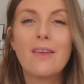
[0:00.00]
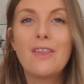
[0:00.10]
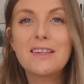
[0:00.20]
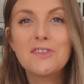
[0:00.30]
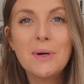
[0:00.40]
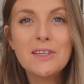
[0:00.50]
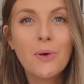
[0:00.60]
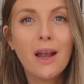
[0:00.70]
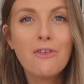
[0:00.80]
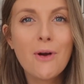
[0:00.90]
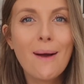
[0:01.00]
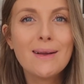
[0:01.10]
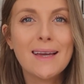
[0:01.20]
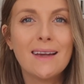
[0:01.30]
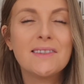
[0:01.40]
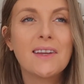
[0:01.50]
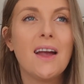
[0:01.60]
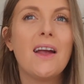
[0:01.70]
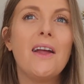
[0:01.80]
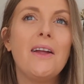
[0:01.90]
there's always 24 hour
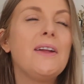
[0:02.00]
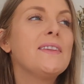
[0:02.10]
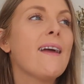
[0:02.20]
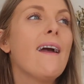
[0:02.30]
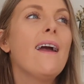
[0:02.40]
Tesco's,